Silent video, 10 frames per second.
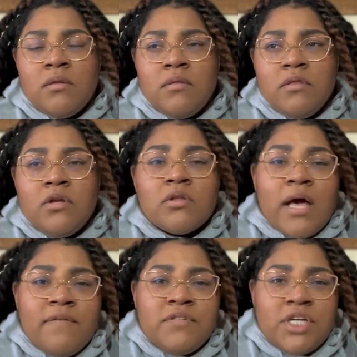Your
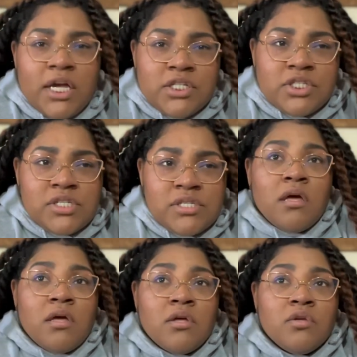life changes.
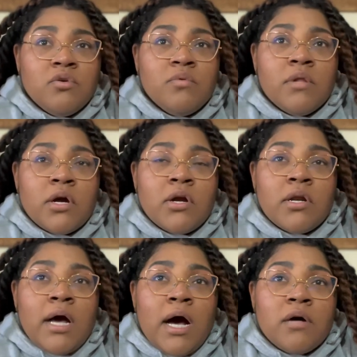You learn
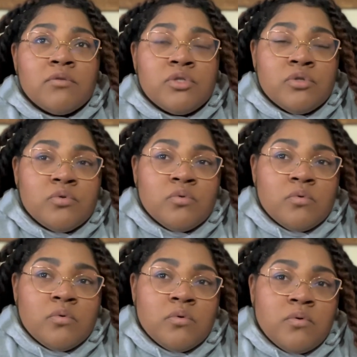how
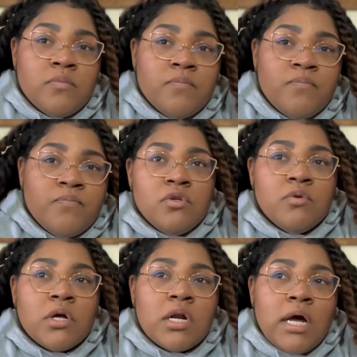to
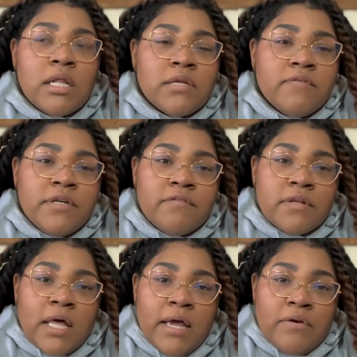live a different
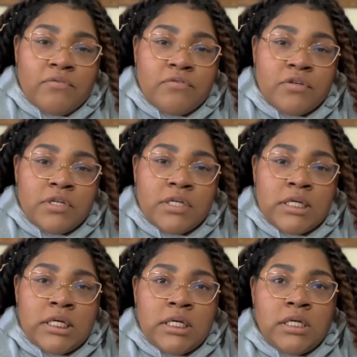life.
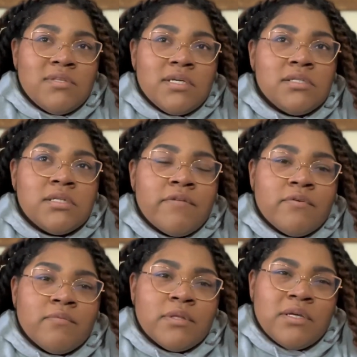Things never
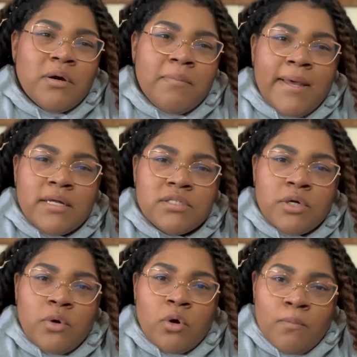really go back to
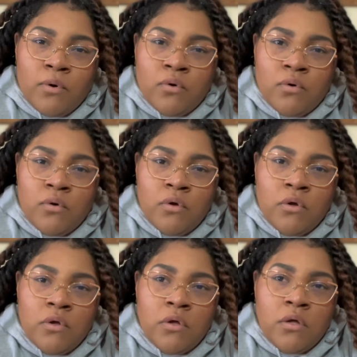normal.
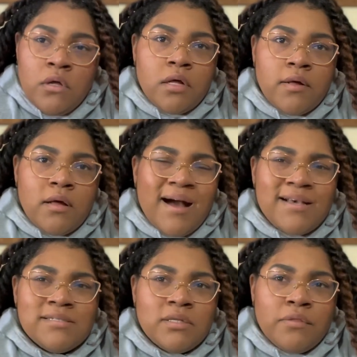I
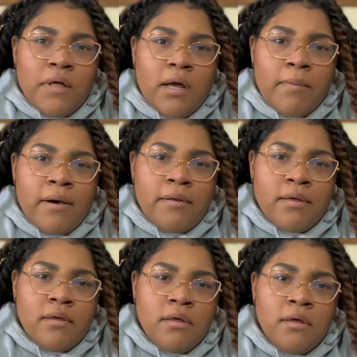still think about
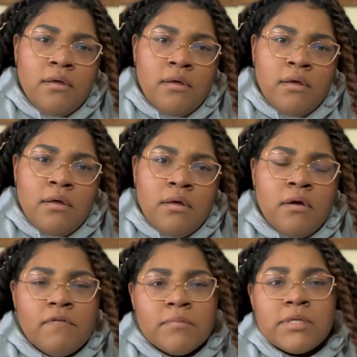it
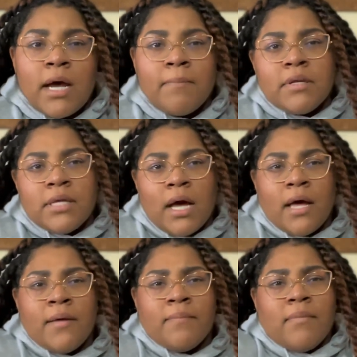from time to
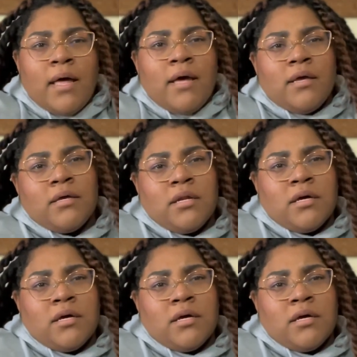time, like, it